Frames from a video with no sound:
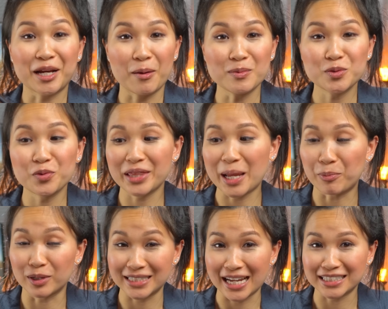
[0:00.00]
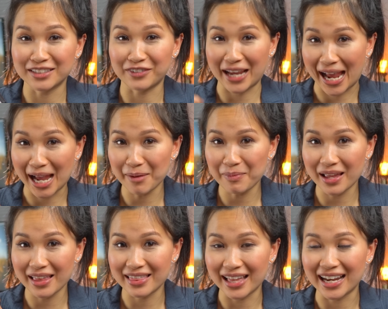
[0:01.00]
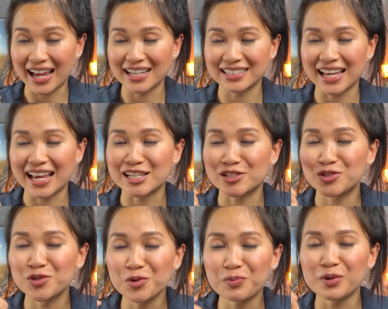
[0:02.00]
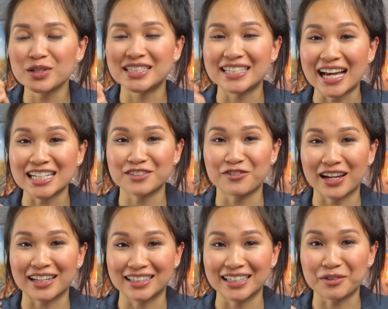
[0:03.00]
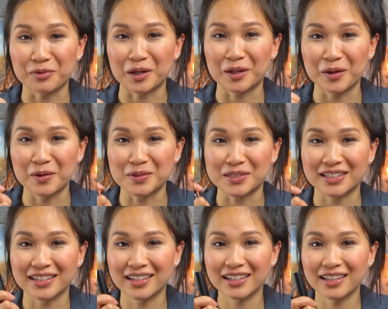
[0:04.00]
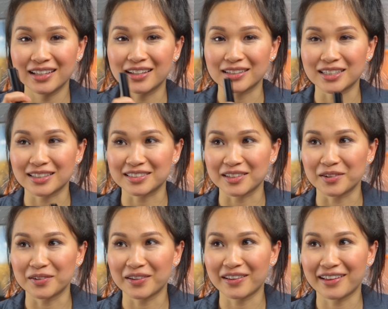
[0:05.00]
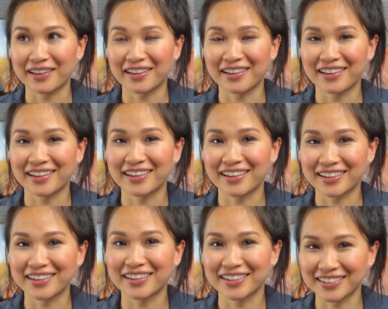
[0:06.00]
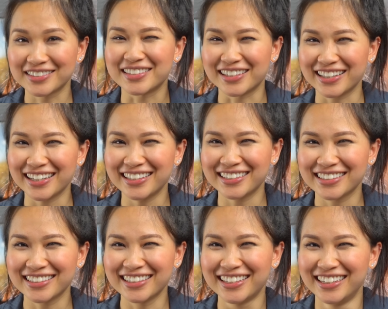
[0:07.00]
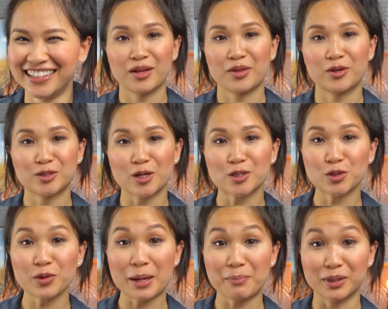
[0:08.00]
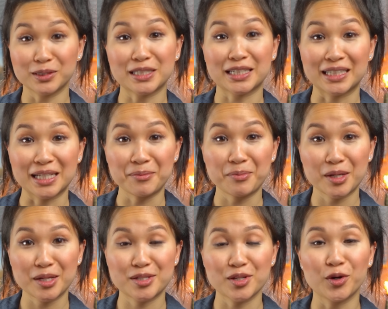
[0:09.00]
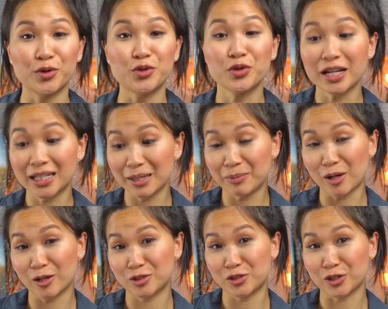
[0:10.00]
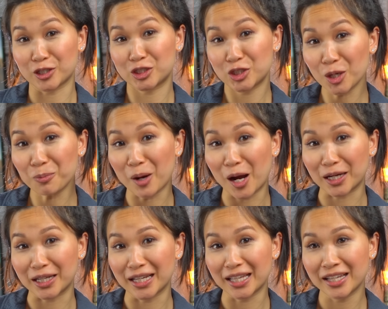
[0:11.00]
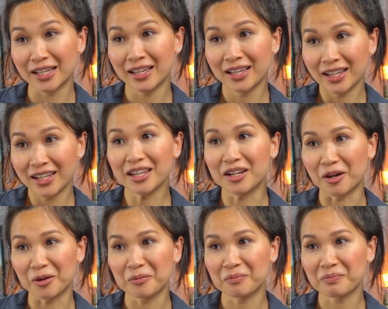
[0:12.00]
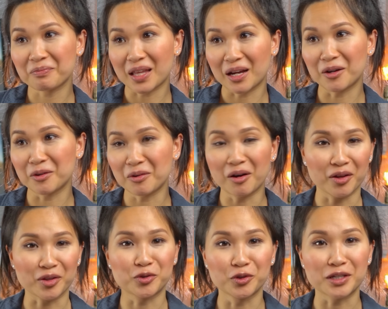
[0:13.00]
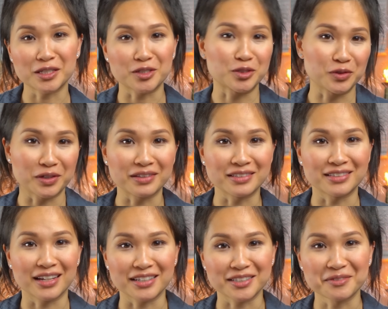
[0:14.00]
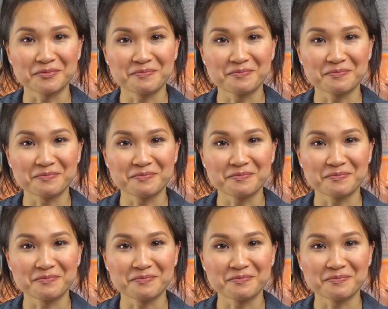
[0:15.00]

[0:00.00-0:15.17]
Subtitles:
comes with a protective cap that has a super satisfying click when closed. Look, check this out. Do you hear that? There's also a built-in clip, so you can clip it onto your shirt pocket, you know, how all the cool kids are doing these days.